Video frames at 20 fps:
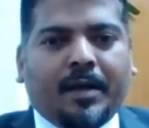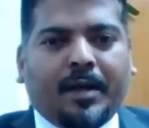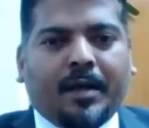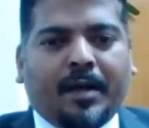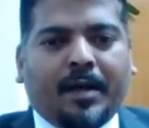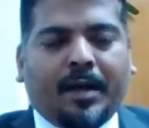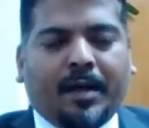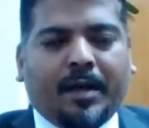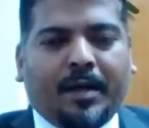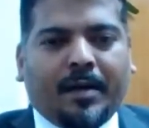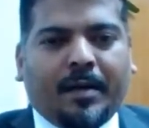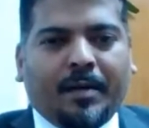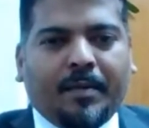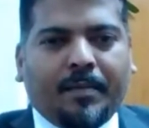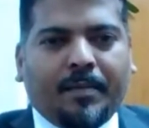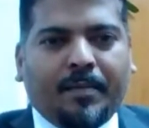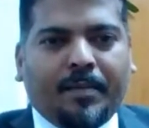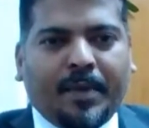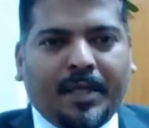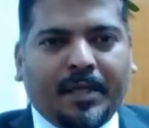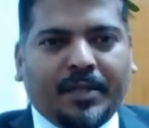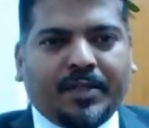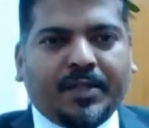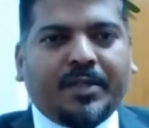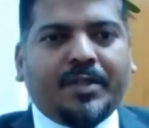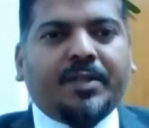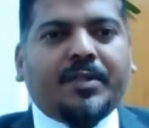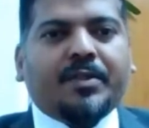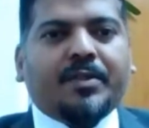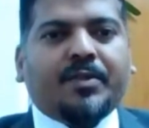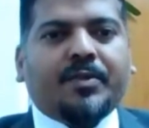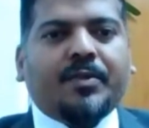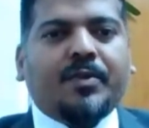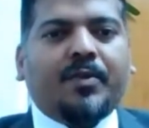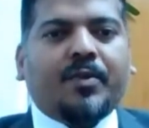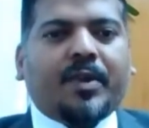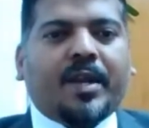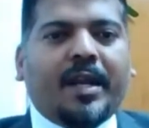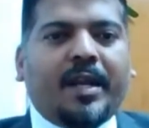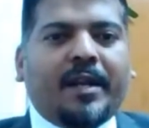uh, patients, to
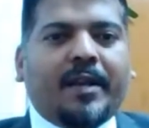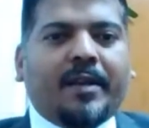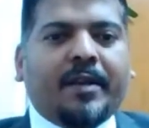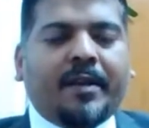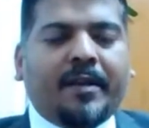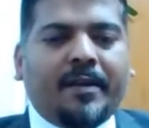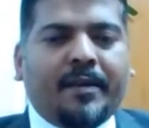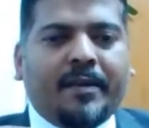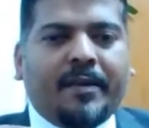look at